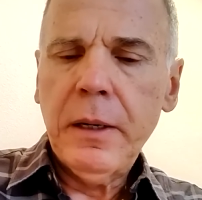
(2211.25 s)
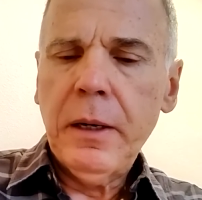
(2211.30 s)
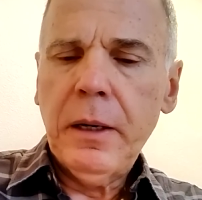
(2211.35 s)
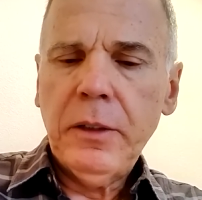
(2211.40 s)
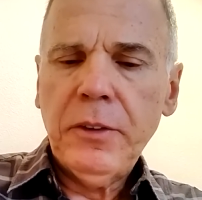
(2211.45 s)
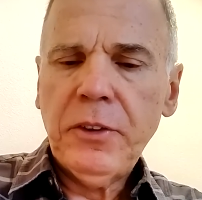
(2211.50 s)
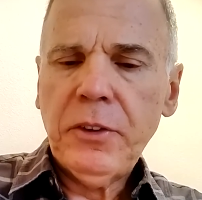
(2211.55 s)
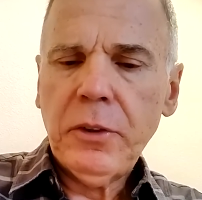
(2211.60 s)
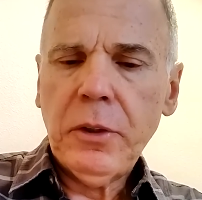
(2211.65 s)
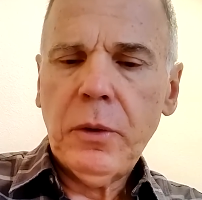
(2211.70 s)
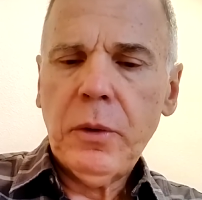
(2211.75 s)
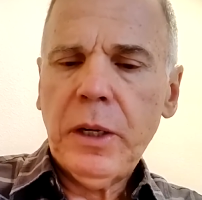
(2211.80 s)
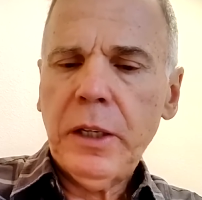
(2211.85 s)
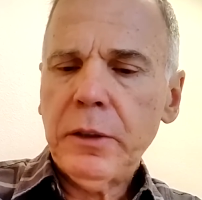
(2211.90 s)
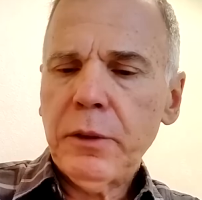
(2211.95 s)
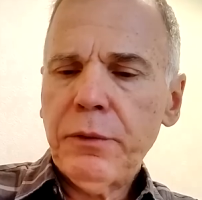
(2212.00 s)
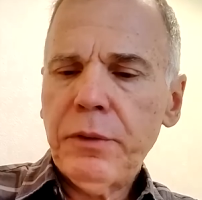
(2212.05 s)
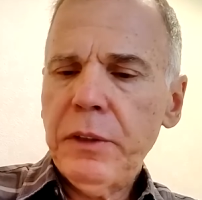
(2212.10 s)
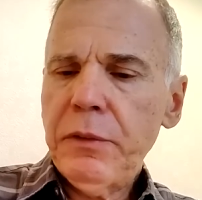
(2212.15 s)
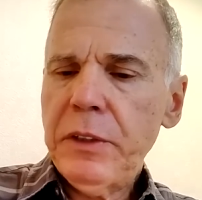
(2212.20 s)
So
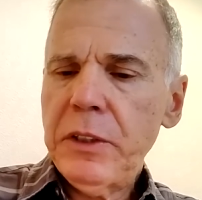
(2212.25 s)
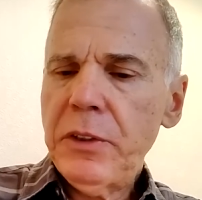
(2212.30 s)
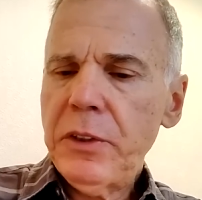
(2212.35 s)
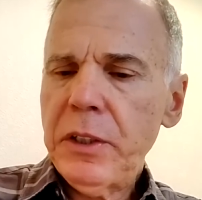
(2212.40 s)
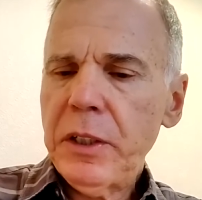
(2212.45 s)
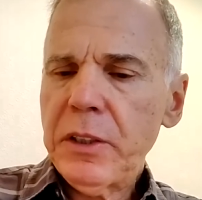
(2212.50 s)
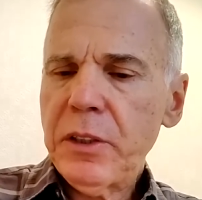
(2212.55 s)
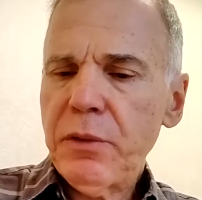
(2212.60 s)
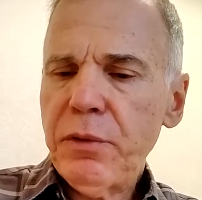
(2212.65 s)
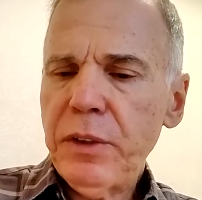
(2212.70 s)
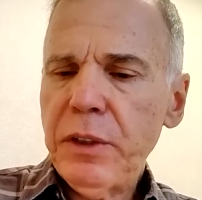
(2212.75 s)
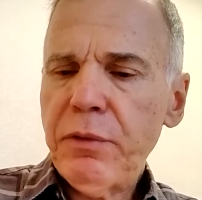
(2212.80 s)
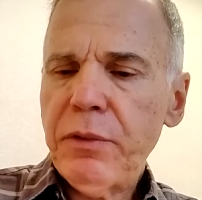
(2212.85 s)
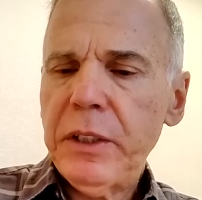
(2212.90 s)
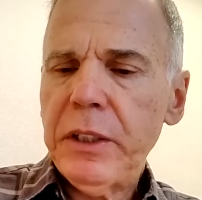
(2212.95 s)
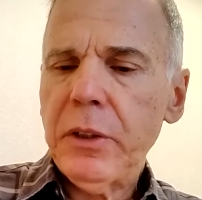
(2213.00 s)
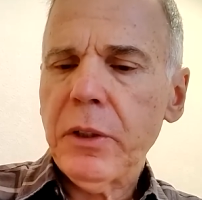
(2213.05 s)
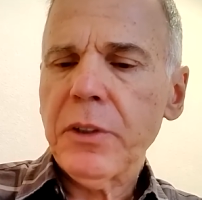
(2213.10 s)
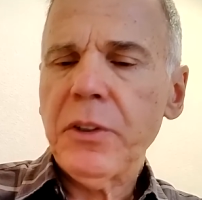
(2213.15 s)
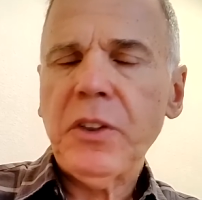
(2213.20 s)

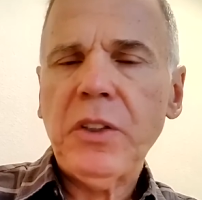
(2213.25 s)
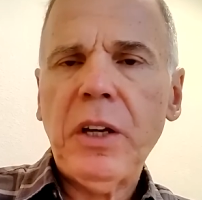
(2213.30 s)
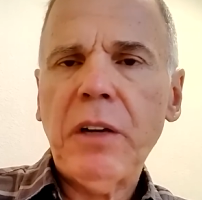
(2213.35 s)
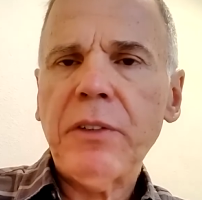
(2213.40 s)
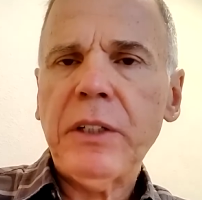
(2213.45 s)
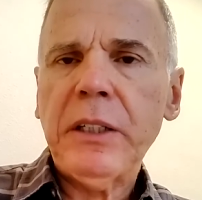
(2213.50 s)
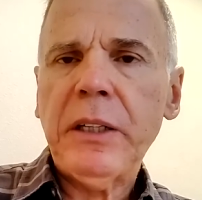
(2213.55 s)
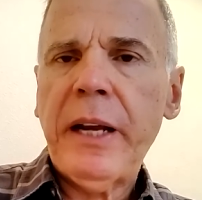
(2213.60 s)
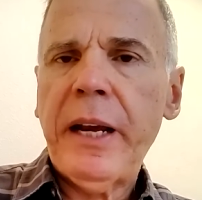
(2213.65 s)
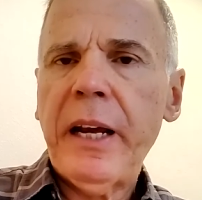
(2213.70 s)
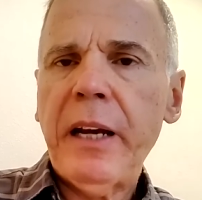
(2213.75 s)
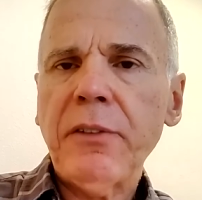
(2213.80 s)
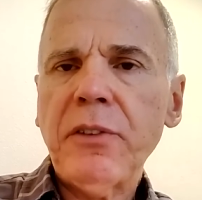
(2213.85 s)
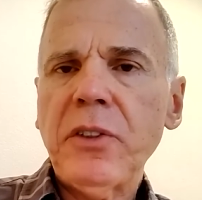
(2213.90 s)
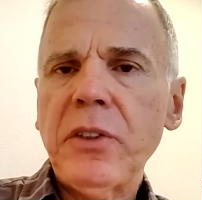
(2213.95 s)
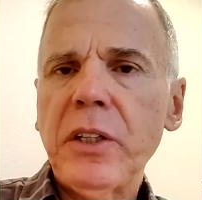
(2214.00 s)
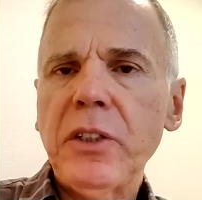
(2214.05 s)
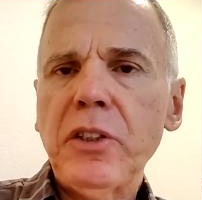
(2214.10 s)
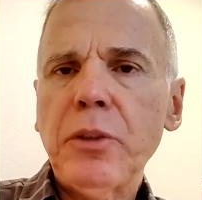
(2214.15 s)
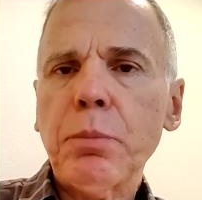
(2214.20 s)
156.50 or 7.5
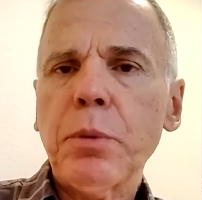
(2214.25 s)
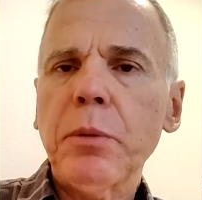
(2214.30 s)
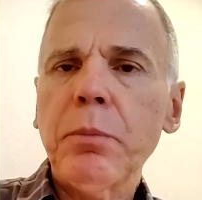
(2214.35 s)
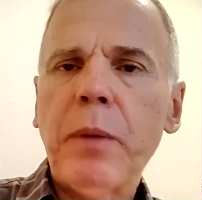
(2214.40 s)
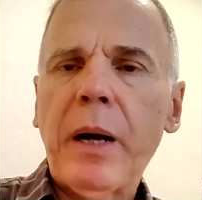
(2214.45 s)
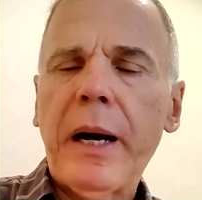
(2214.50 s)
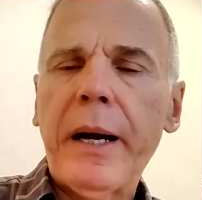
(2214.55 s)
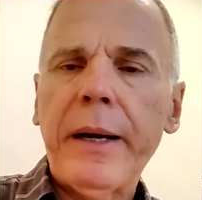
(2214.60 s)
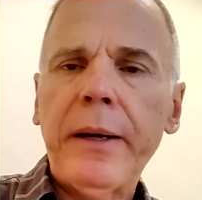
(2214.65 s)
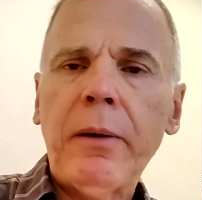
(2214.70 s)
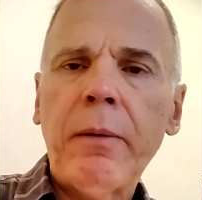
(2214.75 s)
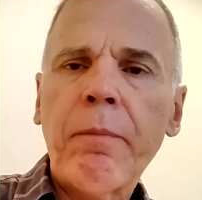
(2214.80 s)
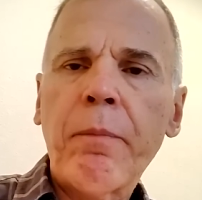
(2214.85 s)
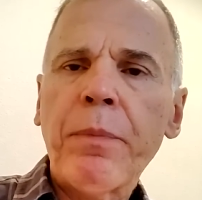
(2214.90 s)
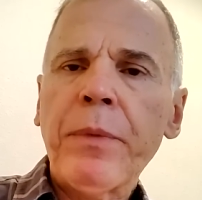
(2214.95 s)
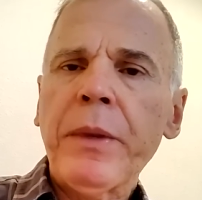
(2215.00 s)
cents per mile.